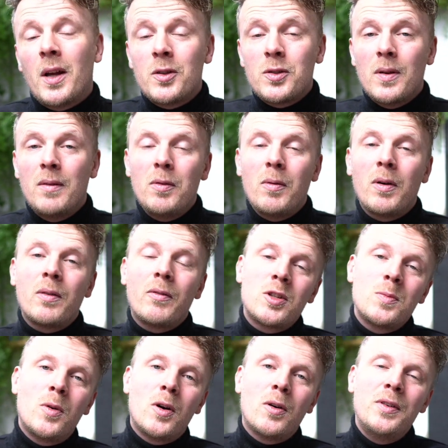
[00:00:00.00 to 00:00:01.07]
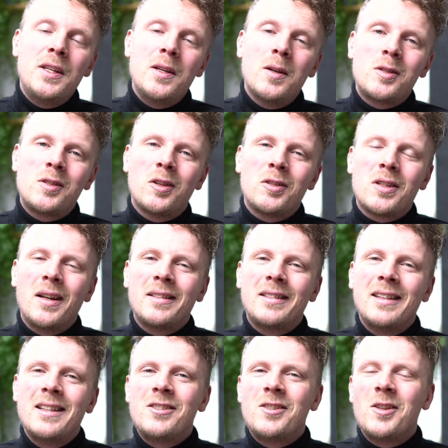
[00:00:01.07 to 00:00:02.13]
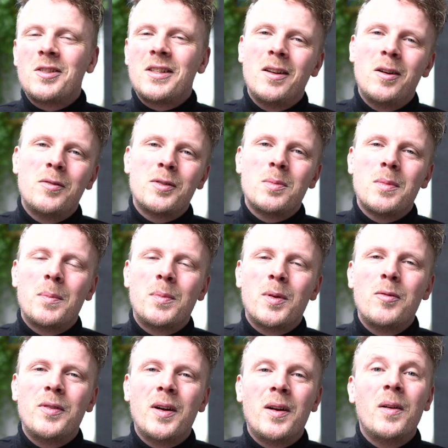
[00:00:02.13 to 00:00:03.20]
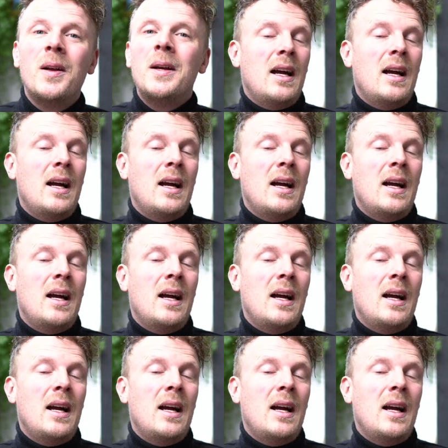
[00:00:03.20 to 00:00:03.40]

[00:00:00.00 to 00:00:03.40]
Also, if you want to watch more videos just like this, just head over to my profile.